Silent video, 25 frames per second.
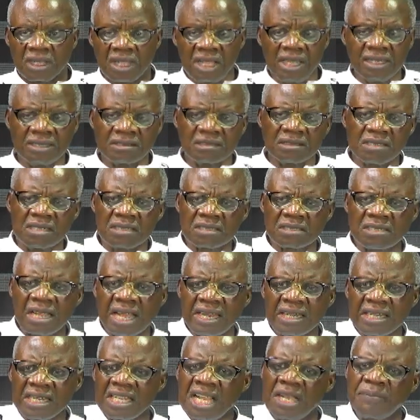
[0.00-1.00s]
Enti
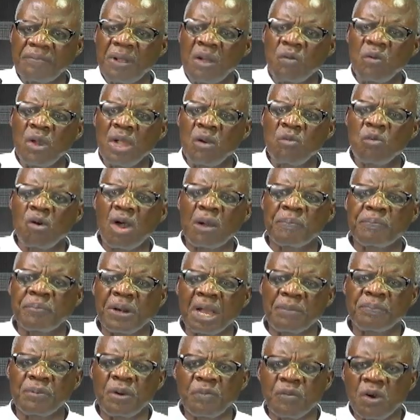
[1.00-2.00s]
se niema we wa
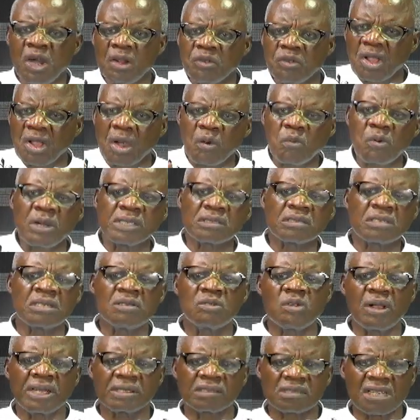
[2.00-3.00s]
bra bomo, are
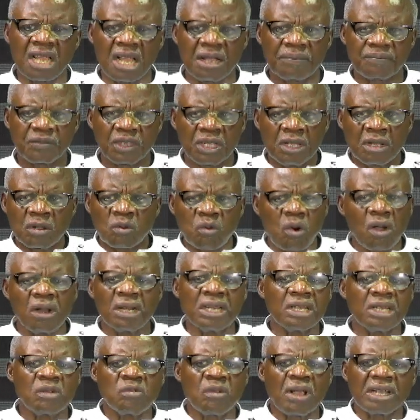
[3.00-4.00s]
wasting your time
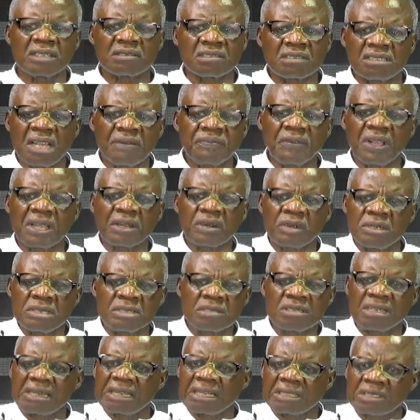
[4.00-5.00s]
calling yourself a
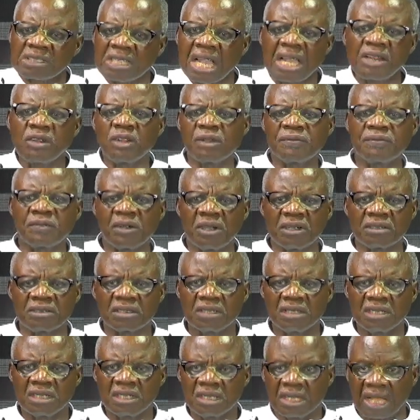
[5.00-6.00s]
Christian, a child of God,